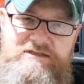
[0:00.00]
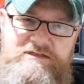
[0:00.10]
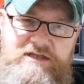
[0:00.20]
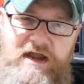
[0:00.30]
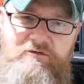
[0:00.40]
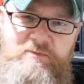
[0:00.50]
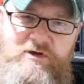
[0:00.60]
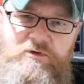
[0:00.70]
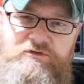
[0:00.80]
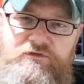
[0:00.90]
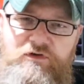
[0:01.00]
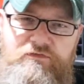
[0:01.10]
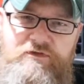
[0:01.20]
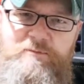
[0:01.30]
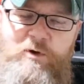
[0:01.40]
caramel and
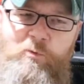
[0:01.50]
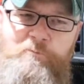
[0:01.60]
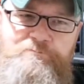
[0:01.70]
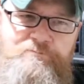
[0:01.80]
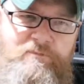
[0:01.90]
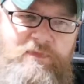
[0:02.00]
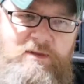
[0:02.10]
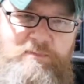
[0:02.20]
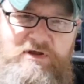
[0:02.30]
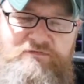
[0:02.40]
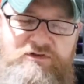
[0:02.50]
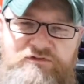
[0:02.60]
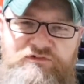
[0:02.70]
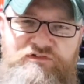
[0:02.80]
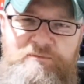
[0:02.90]
toffee malt, but if you
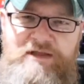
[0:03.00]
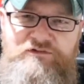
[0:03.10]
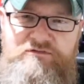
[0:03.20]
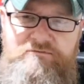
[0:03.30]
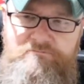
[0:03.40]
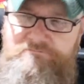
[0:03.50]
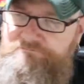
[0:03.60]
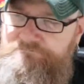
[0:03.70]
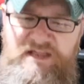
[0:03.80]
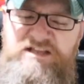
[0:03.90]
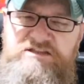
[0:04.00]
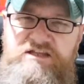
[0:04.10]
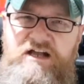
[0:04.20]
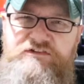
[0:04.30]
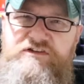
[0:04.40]
can just imagine a
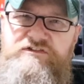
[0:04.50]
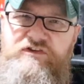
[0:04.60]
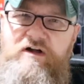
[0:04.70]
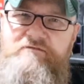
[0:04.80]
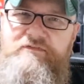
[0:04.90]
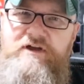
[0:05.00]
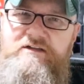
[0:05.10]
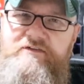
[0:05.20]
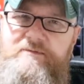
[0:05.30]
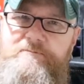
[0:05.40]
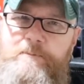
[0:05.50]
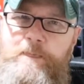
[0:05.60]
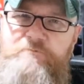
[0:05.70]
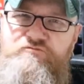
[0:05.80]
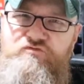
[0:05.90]
nutty type flavour
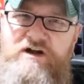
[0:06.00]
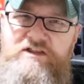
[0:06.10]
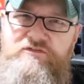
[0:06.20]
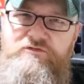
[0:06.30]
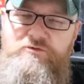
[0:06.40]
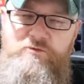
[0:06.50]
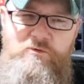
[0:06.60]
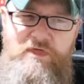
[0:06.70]
running through all